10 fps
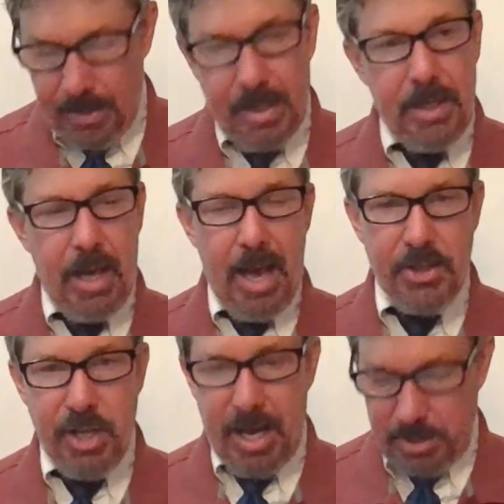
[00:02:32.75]

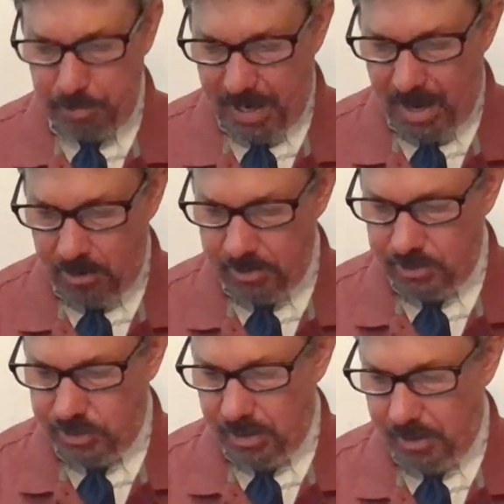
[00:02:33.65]
Elijah has power to
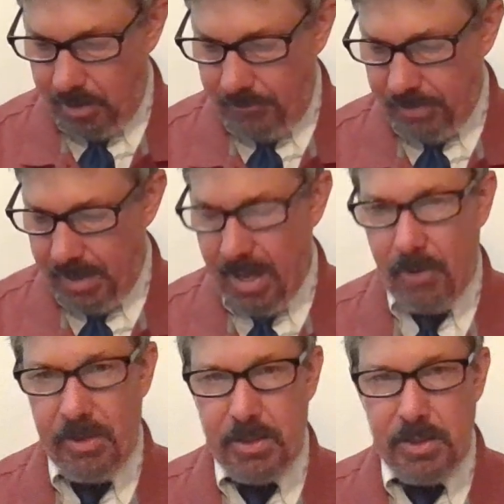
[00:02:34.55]
shut off the
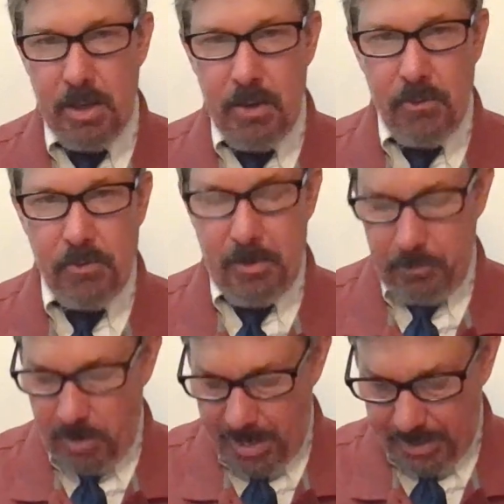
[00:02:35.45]
heavens
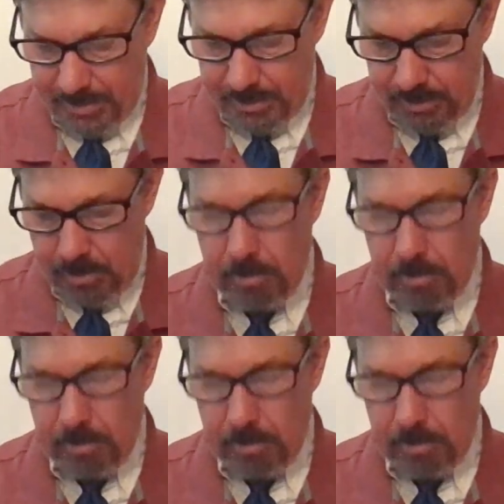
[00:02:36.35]
from rain.